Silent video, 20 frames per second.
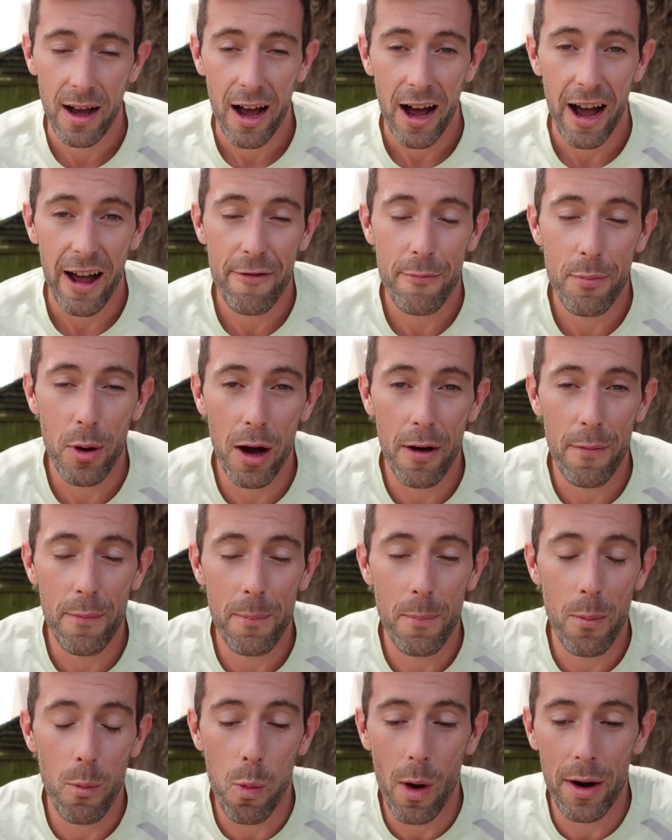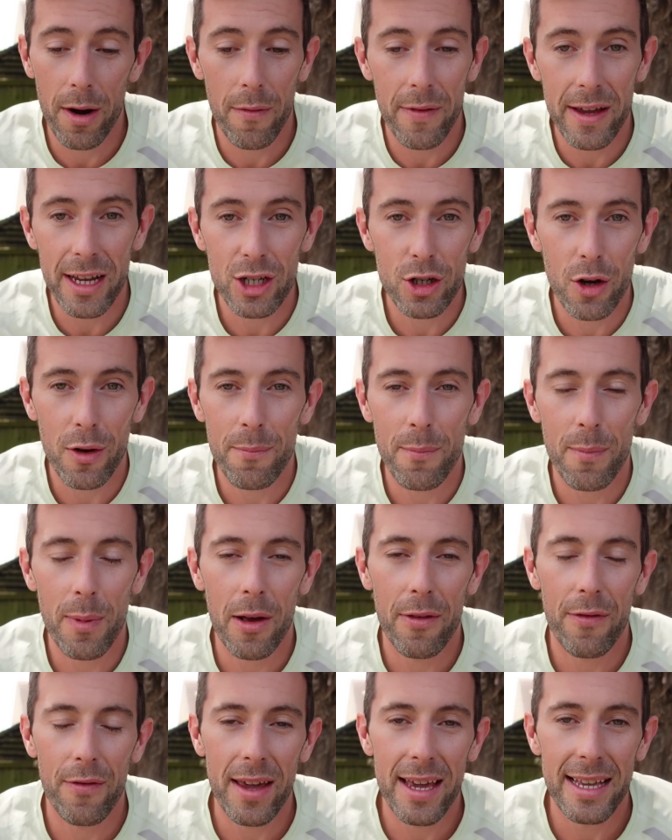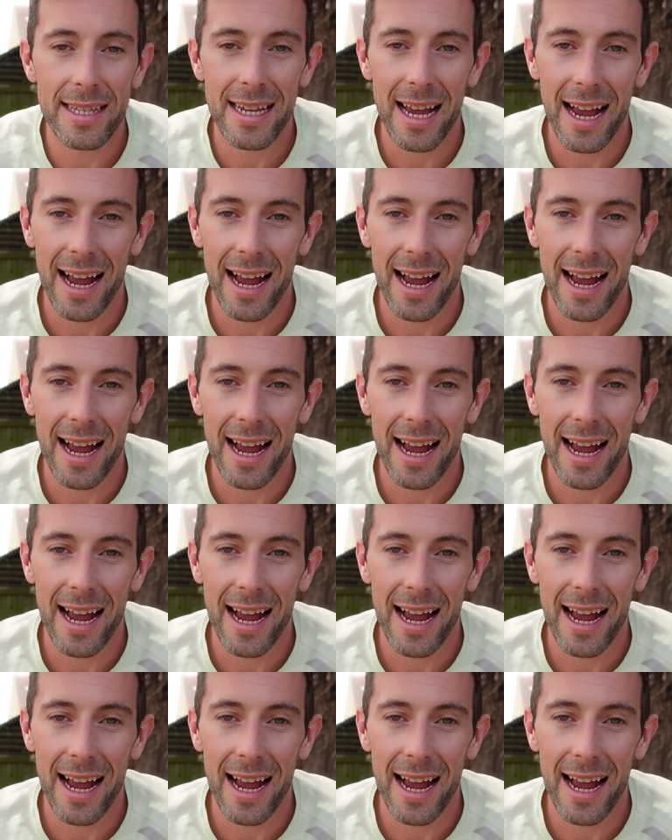I've put one of each on both feet,